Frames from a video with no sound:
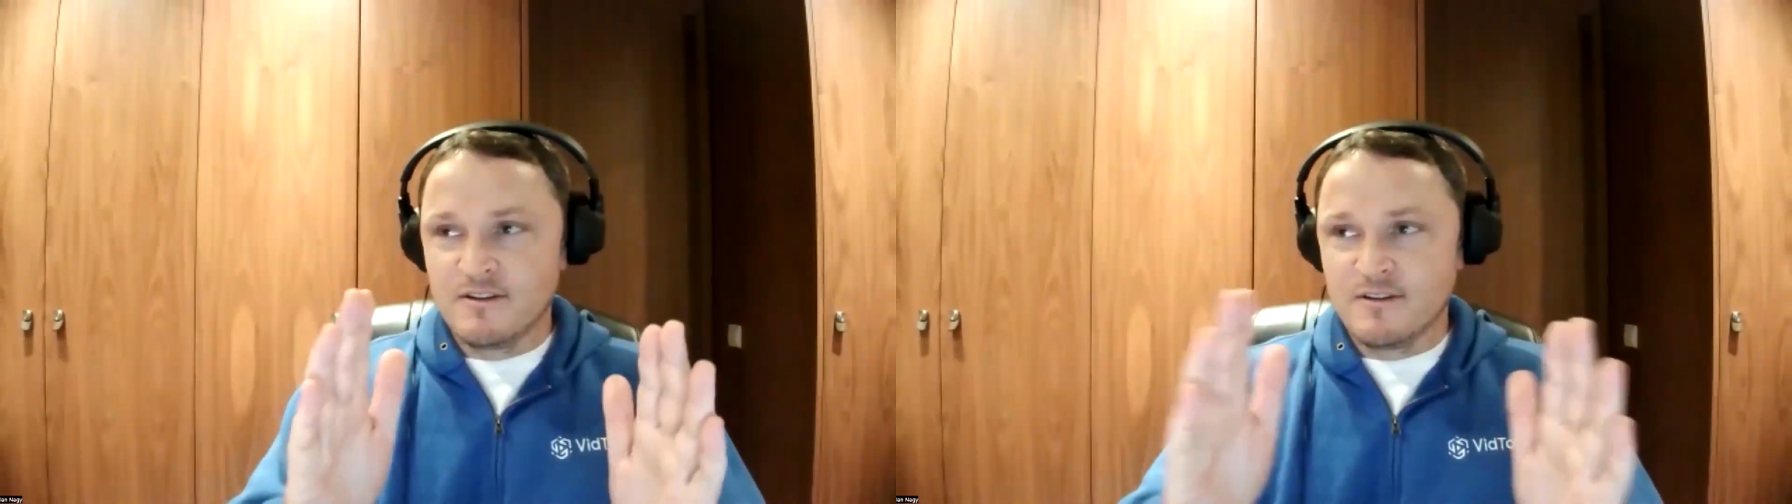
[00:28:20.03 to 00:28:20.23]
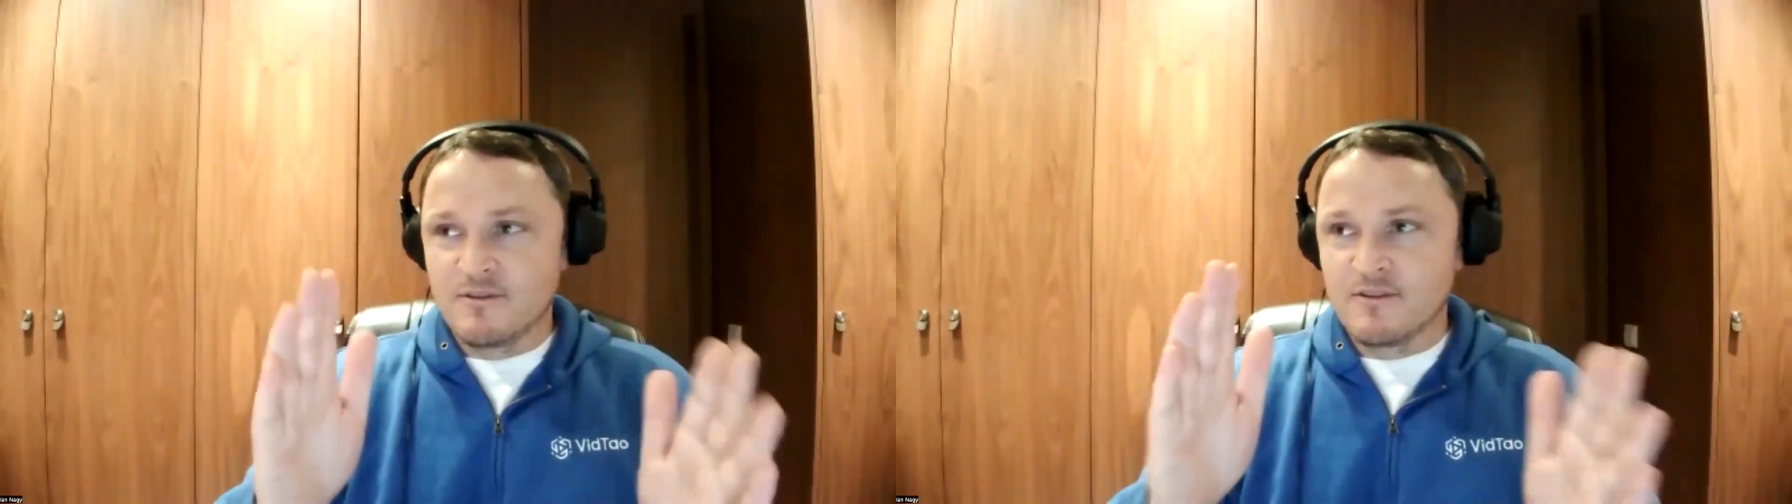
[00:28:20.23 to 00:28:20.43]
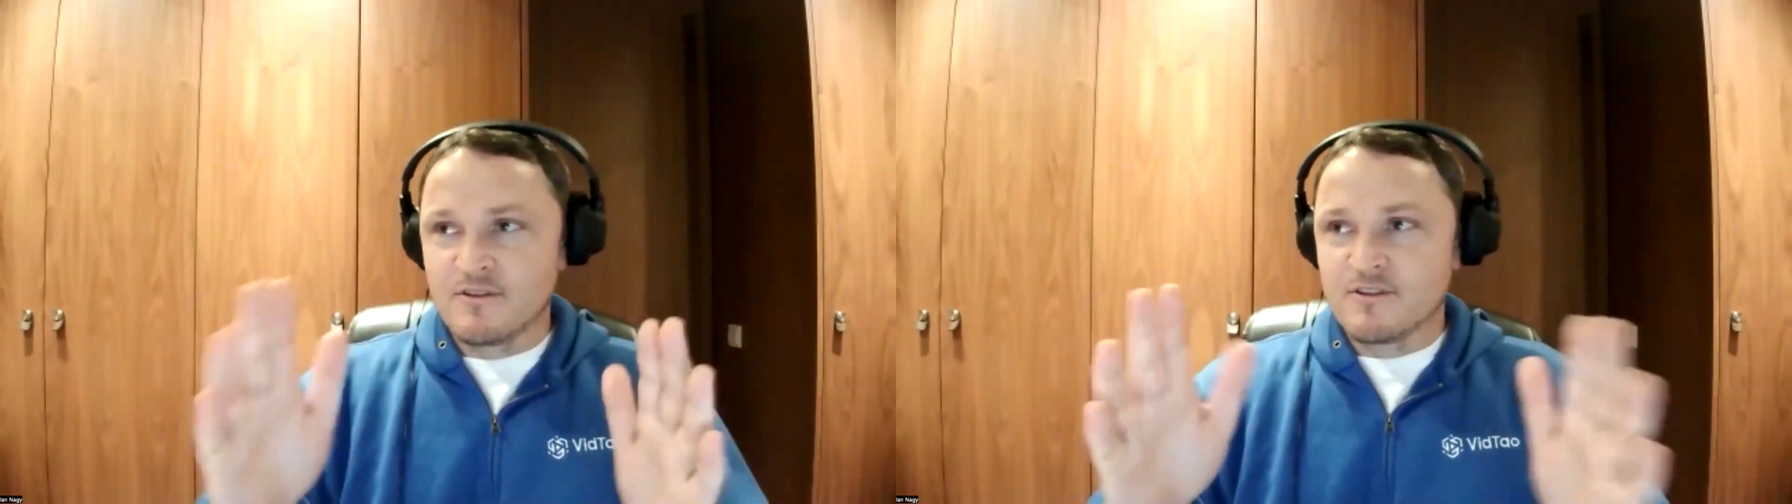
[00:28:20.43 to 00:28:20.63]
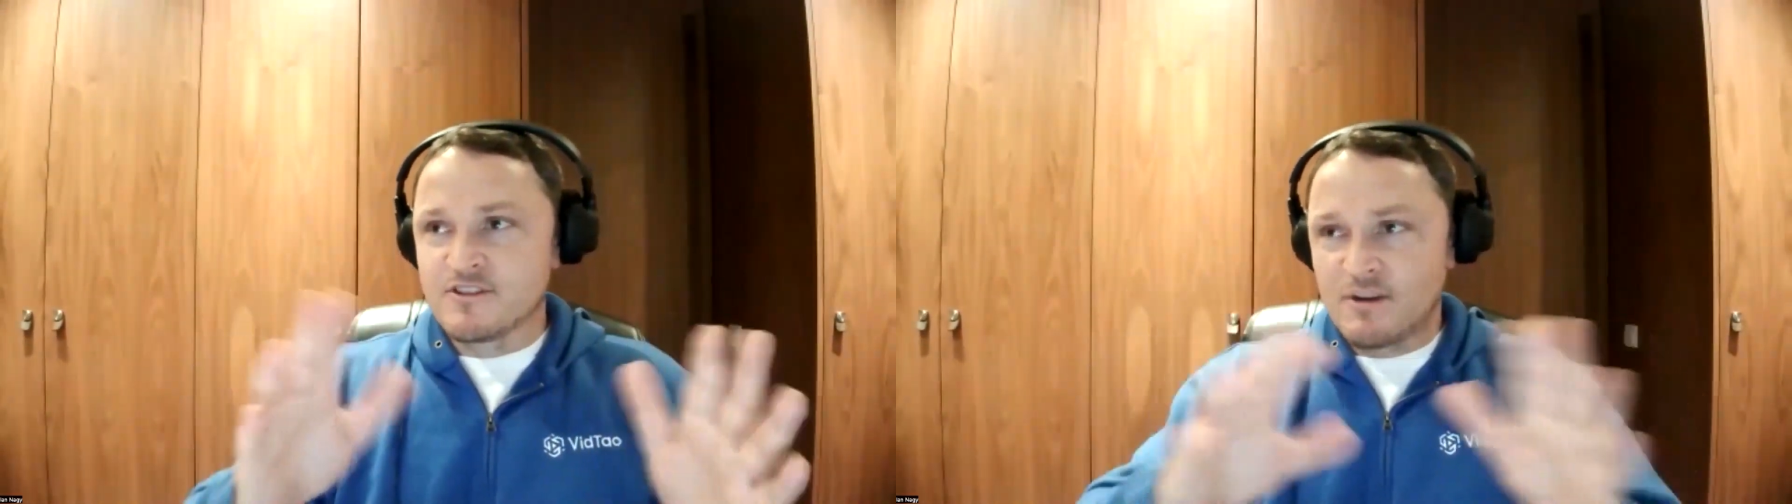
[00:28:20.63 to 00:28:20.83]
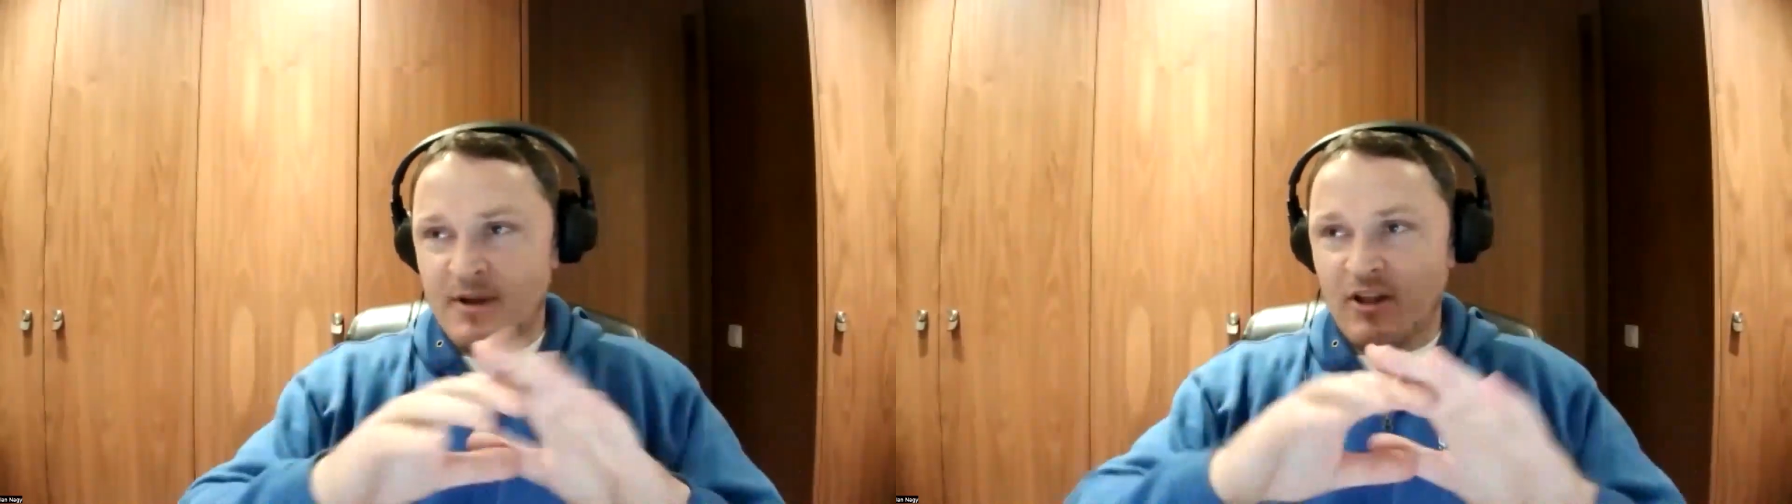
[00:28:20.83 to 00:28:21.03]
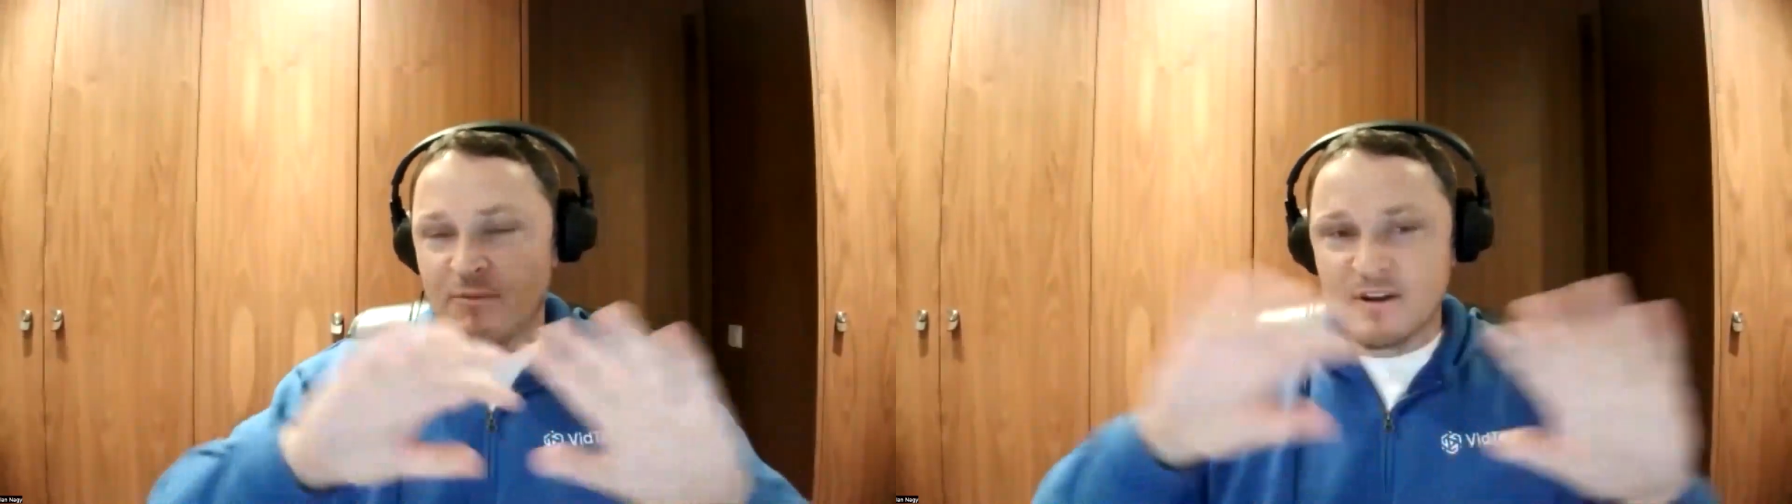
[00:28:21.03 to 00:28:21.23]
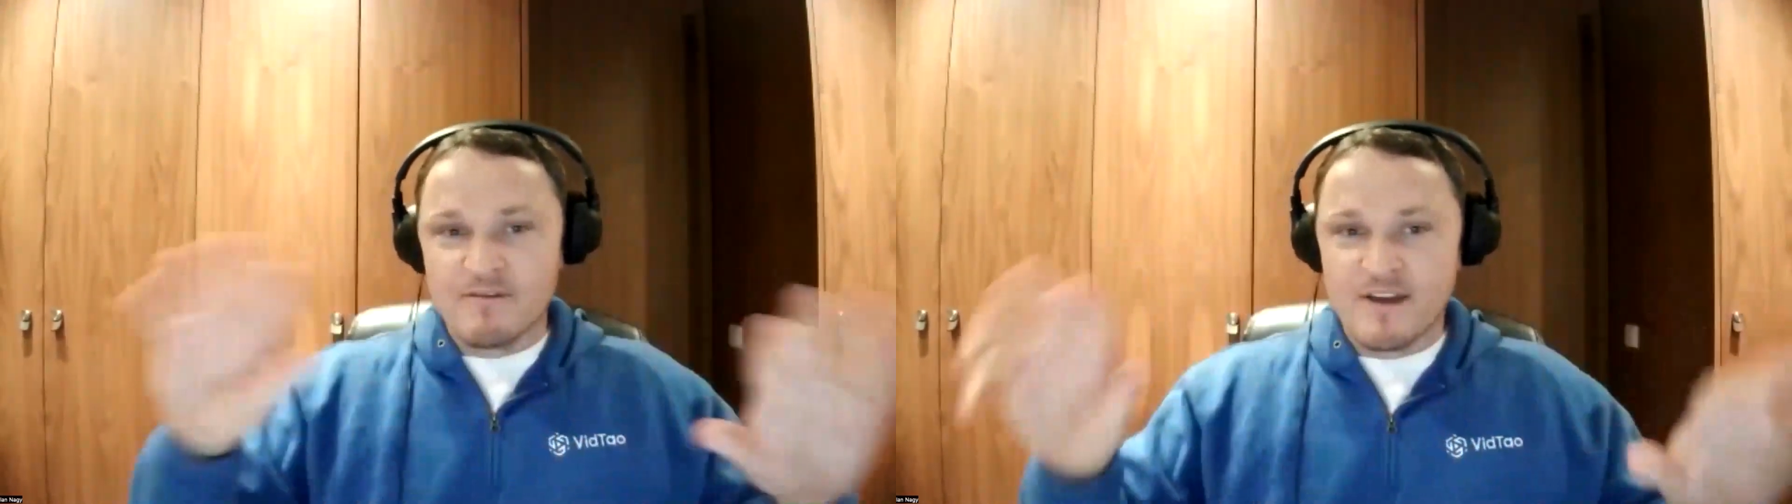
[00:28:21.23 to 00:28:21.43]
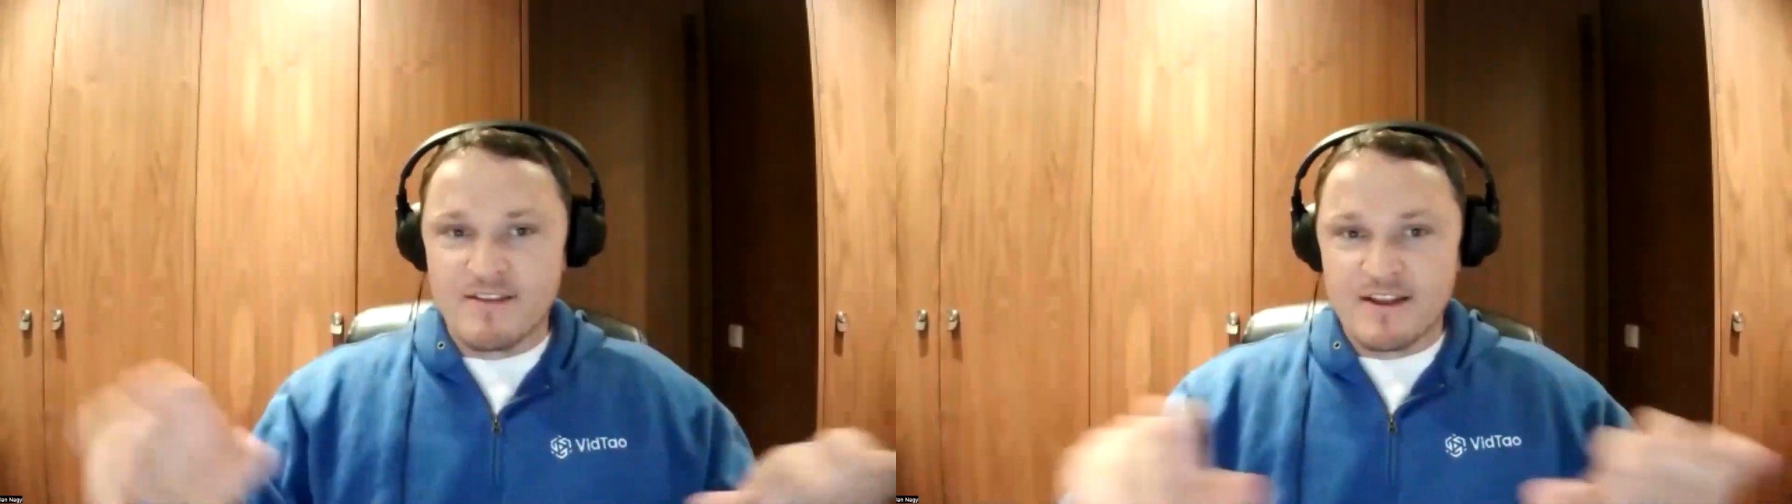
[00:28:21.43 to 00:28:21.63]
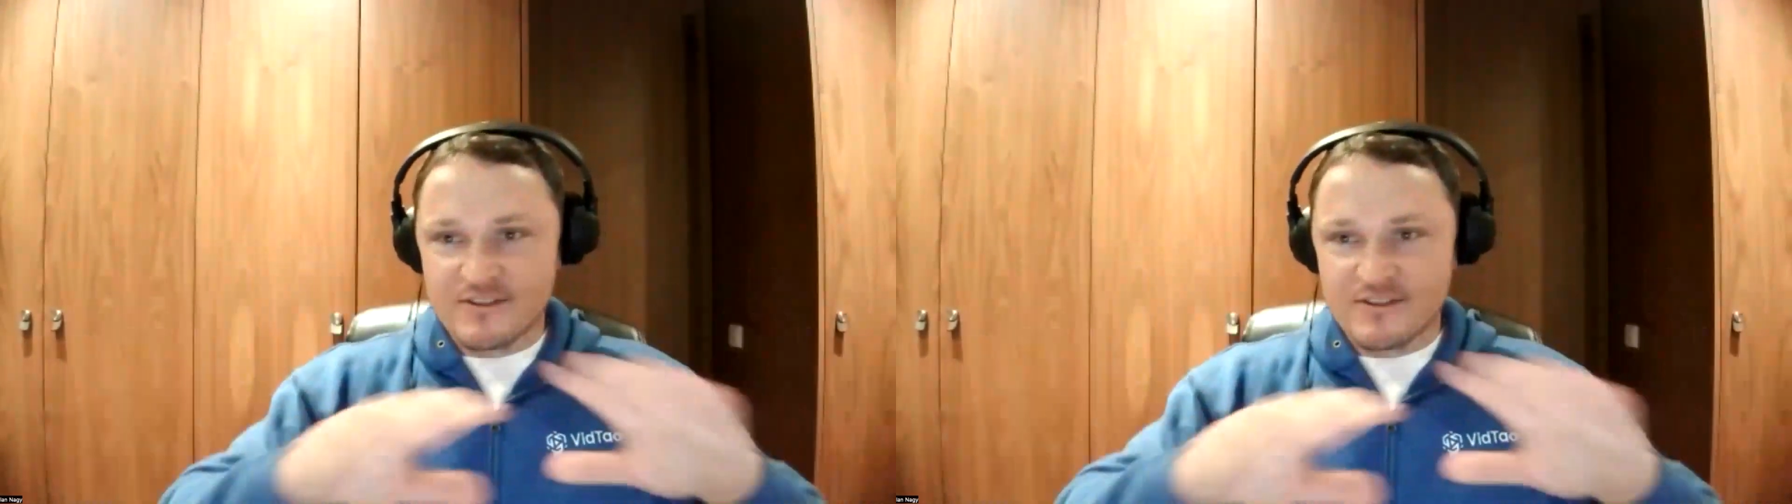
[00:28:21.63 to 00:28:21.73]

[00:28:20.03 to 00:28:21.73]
there's some element of that